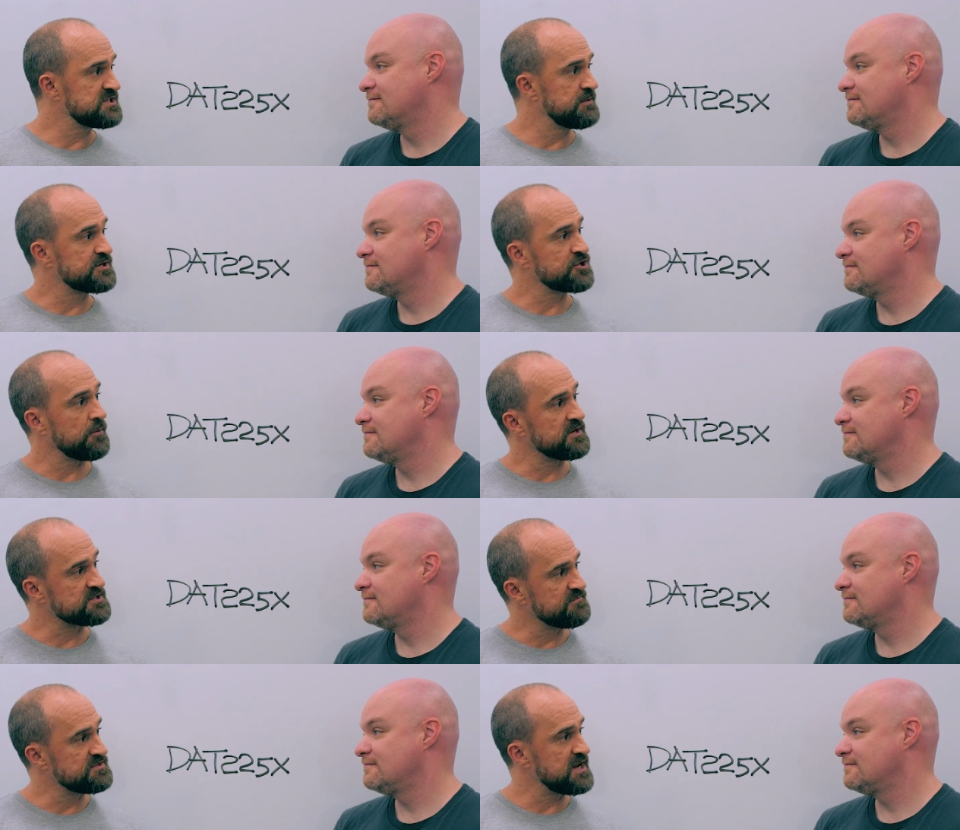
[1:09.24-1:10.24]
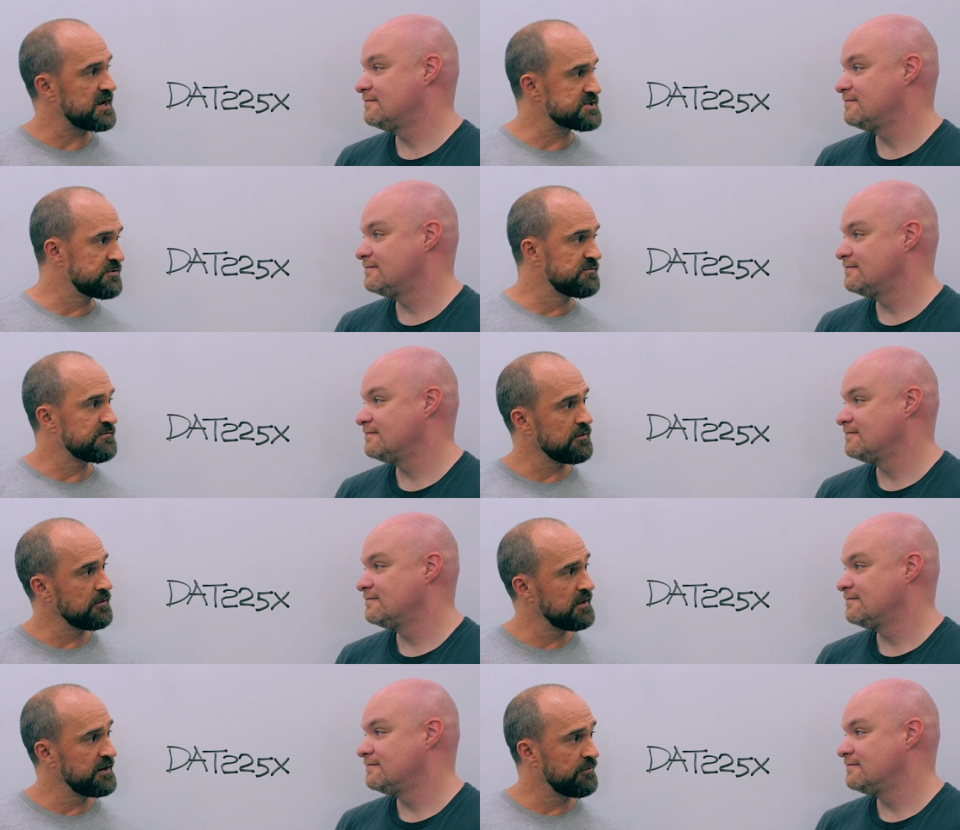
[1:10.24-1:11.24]
Speaker 1: deeper topics of DAX could
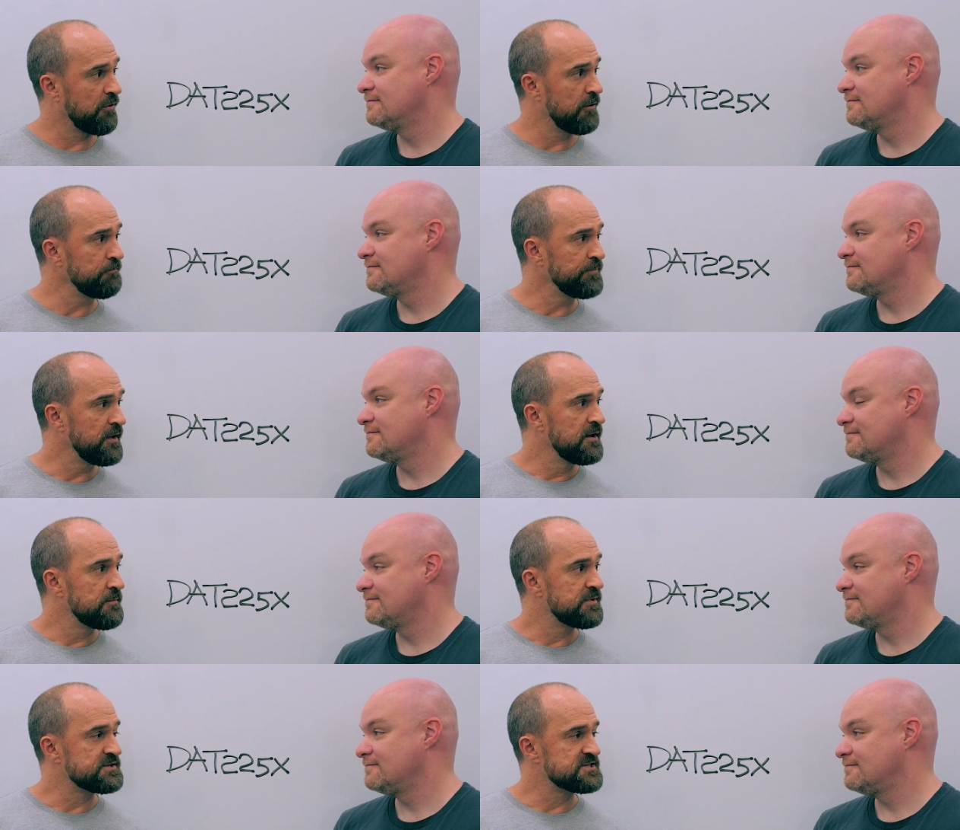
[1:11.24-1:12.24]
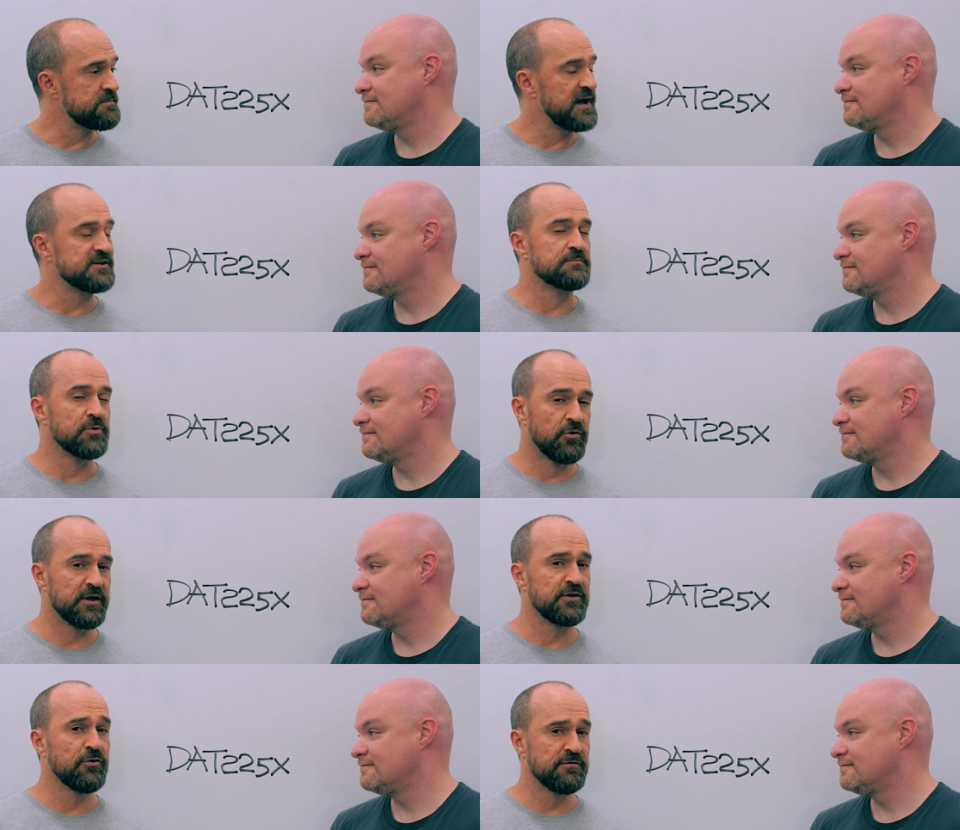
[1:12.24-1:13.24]
follow later on, but this is about
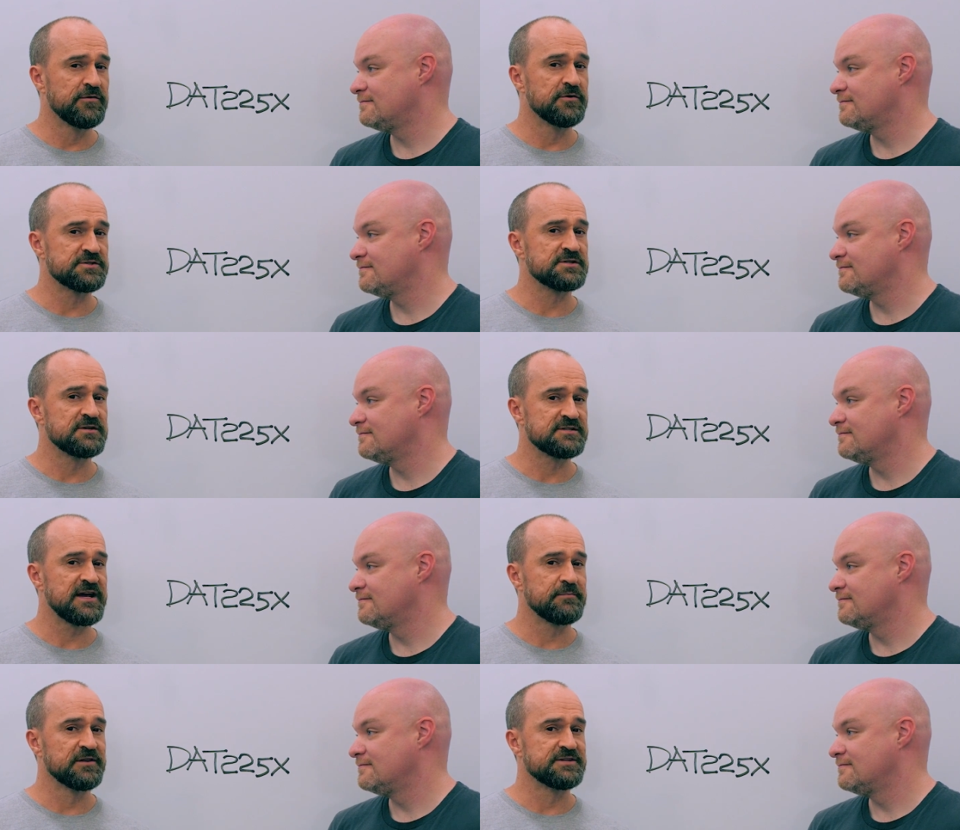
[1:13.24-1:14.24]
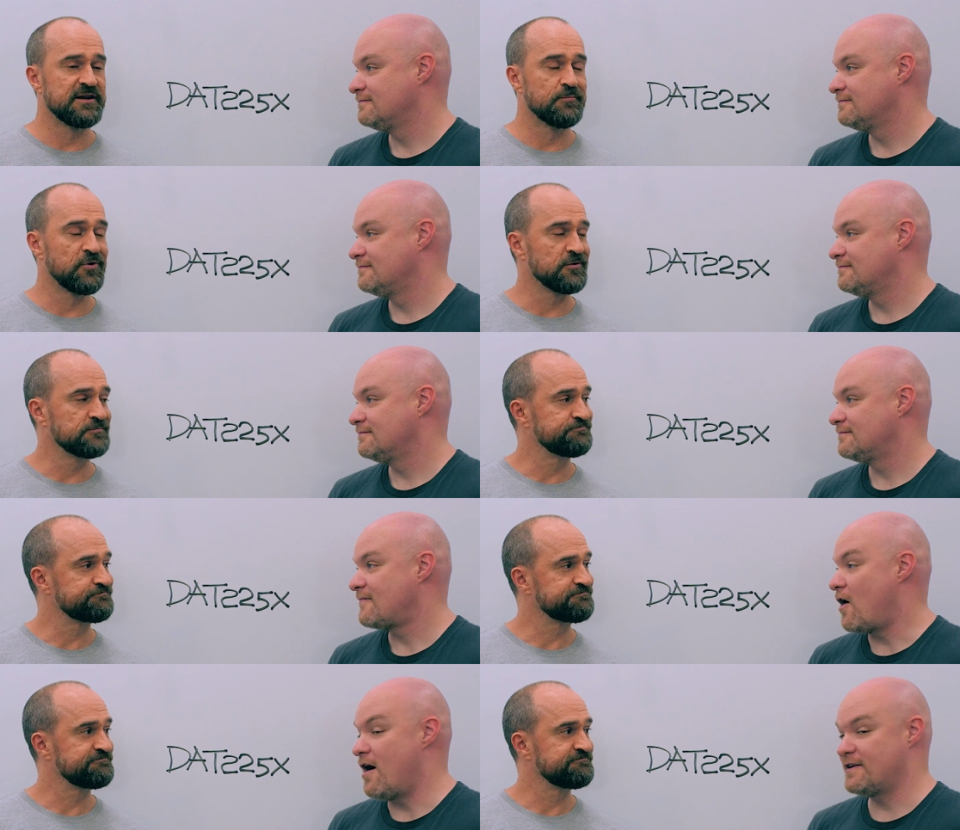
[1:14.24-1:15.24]
deploying your first tabular data model.
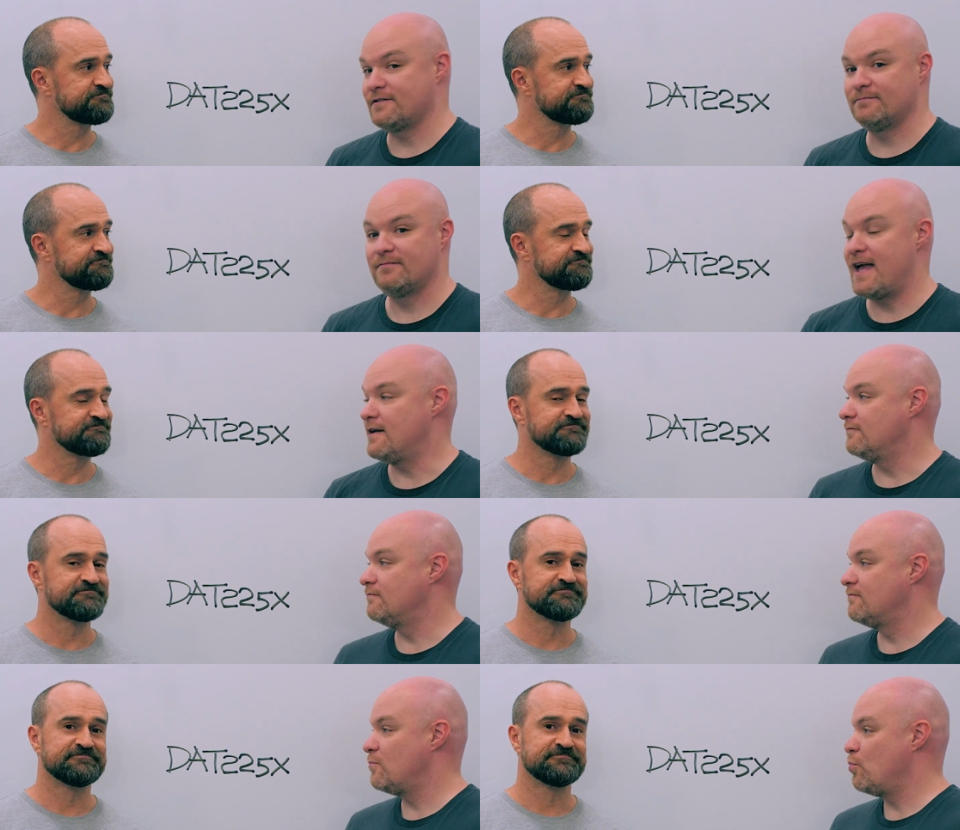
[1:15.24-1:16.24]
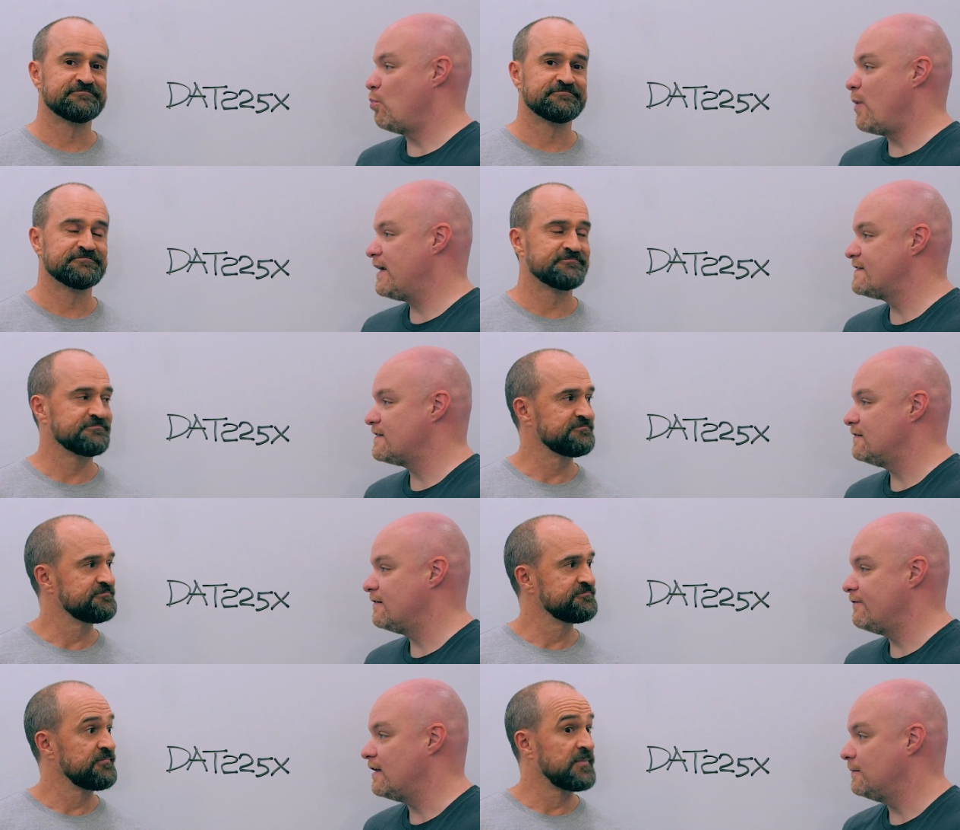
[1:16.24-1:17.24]
Speaker 2: Awesome. And when is it
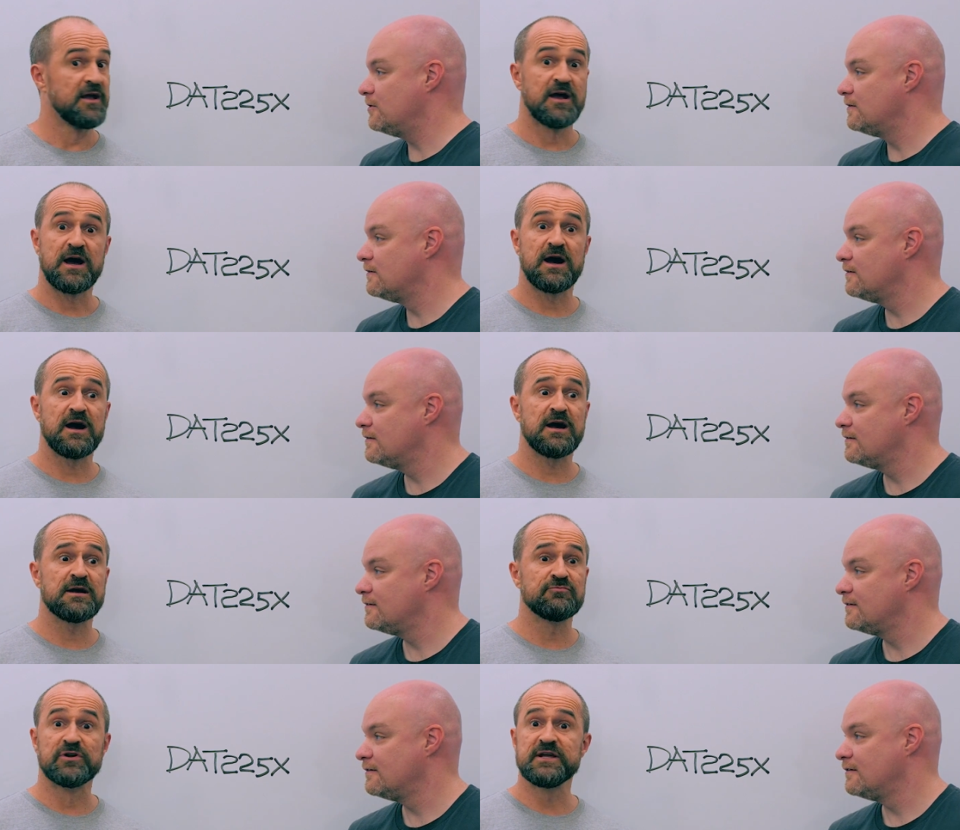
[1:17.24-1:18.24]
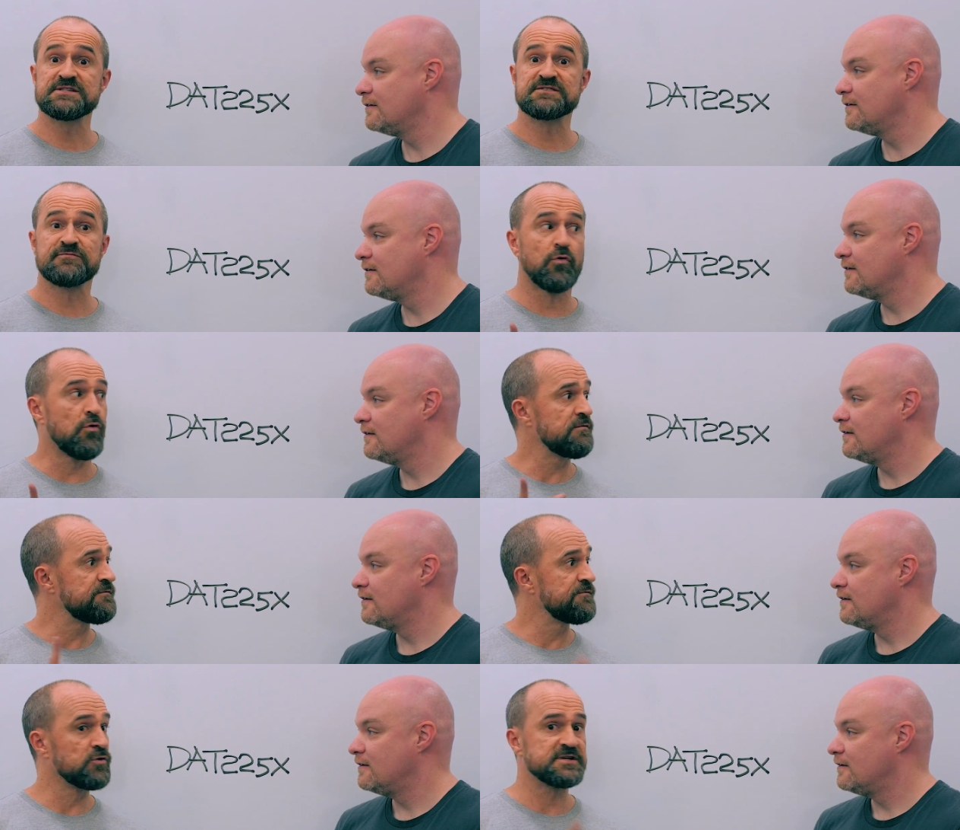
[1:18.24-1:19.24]
available?
Speaker 1: Uh, released for
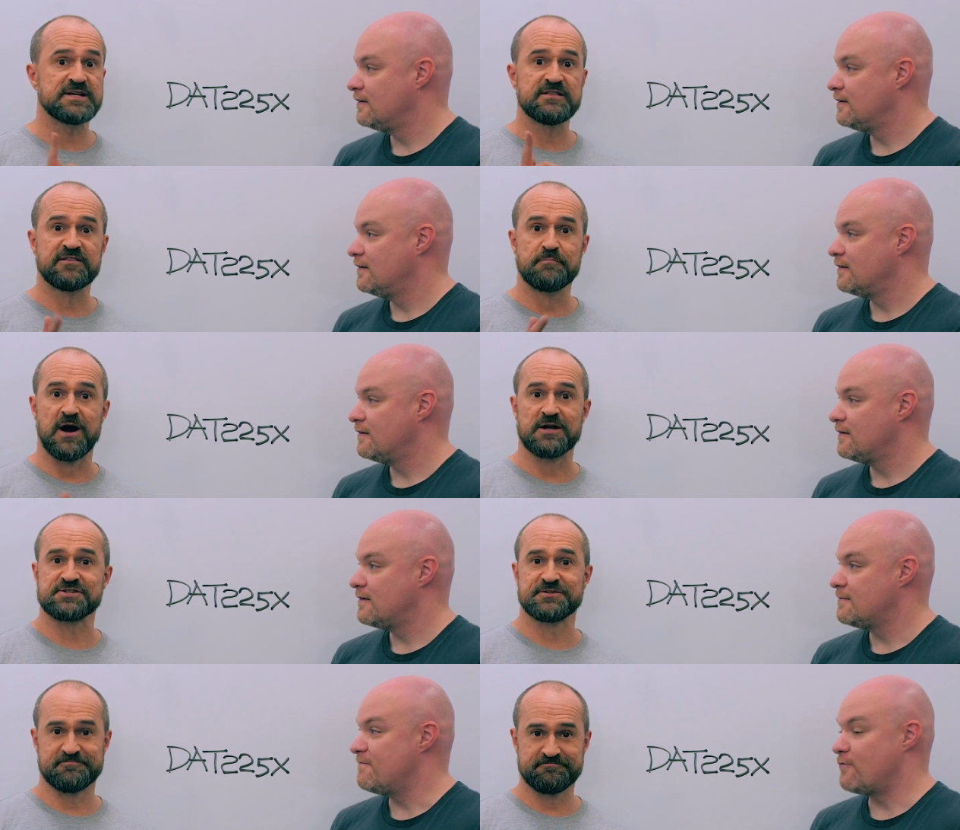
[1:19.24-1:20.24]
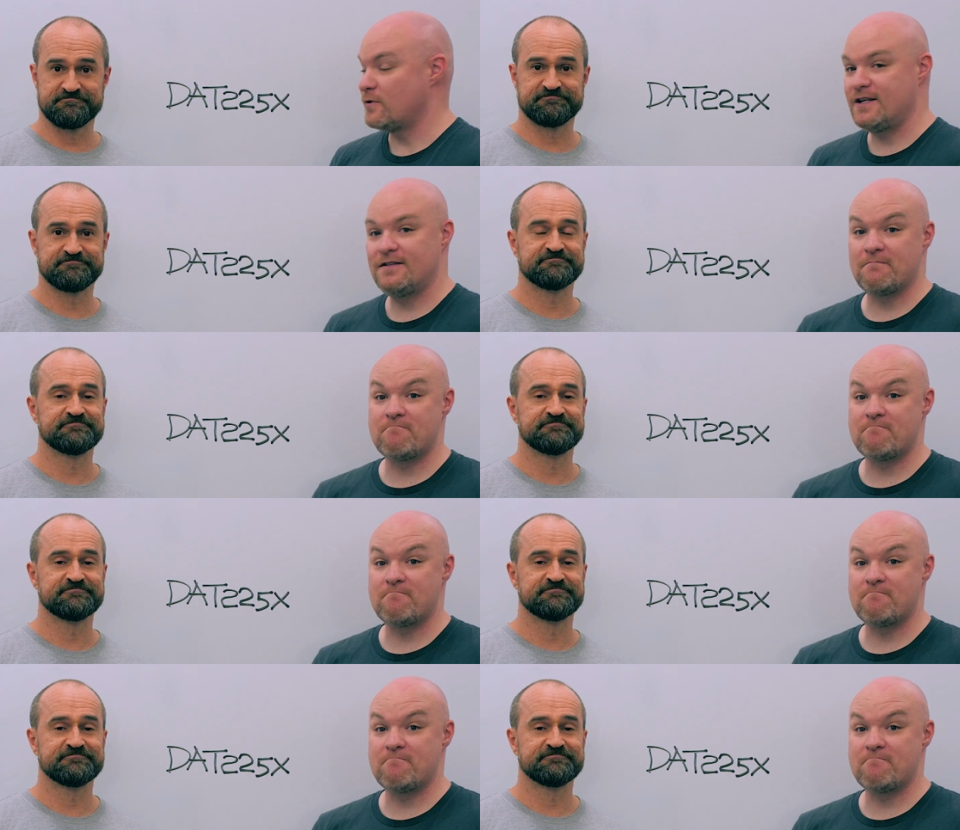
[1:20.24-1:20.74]
14th of March.
Speaker 2: 14th of